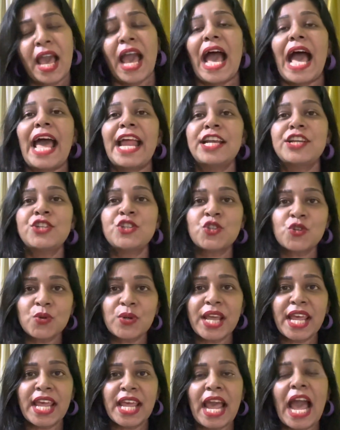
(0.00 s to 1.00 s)
And
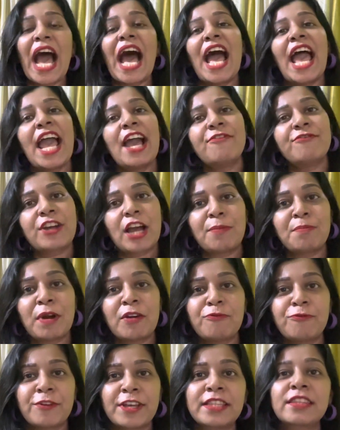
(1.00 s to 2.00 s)
today I have come
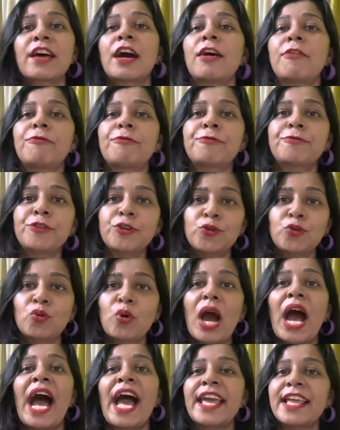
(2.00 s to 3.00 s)
up with a
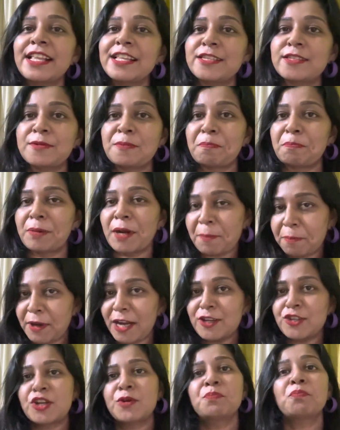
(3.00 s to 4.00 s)
few IELTS
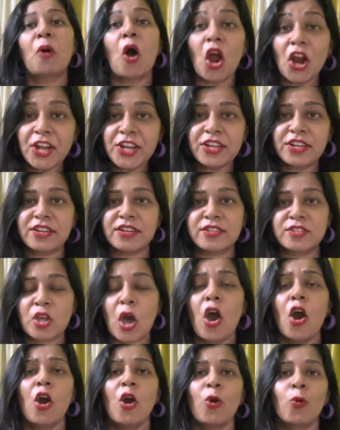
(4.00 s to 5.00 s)
preparation pointers
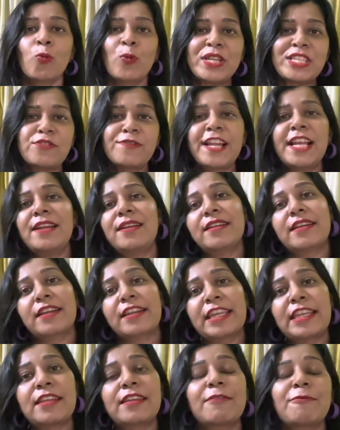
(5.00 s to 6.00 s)
which
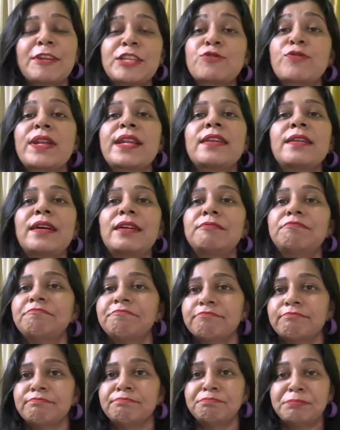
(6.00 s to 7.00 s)
will
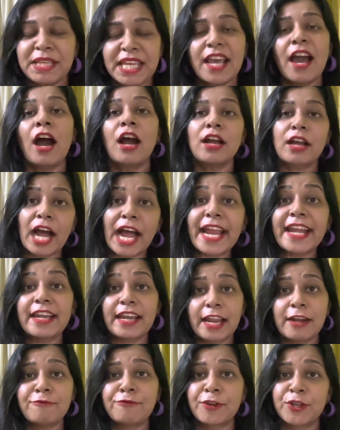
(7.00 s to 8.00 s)
be a
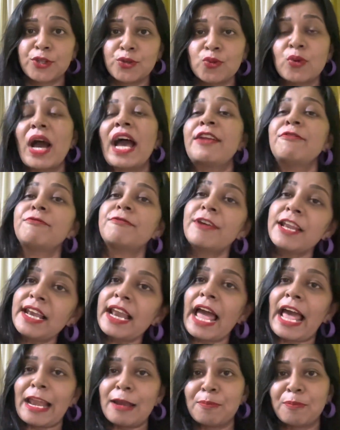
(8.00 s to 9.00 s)
guideline for you and will
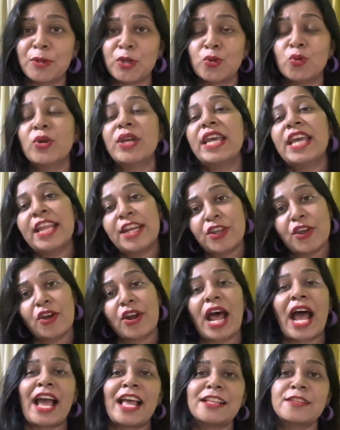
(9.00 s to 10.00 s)
help you in your
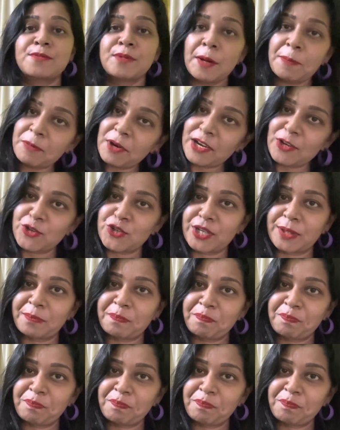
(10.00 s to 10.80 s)
IELTS preparation.